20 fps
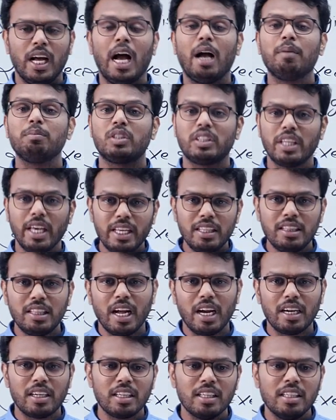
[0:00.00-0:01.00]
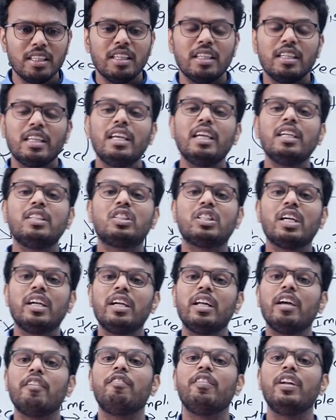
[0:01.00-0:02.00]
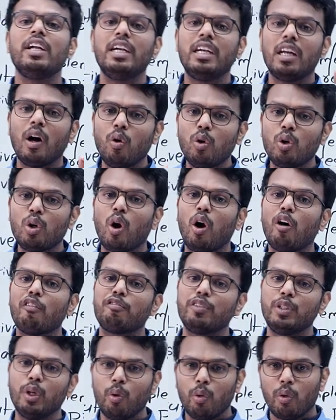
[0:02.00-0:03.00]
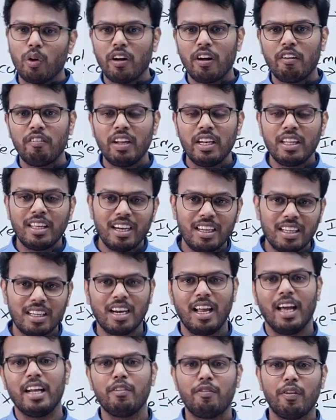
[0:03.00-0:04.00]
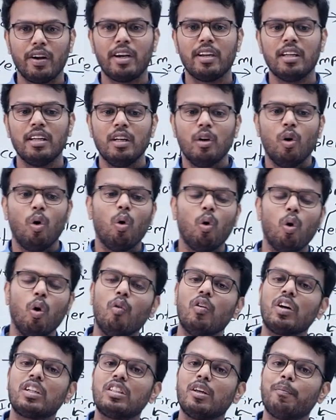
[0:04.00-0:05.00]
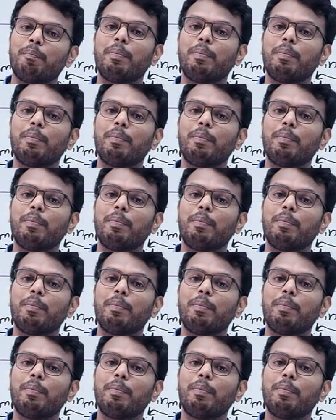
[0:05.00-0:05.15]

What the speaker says: I am saying that each and every doubt of you will get clarified over the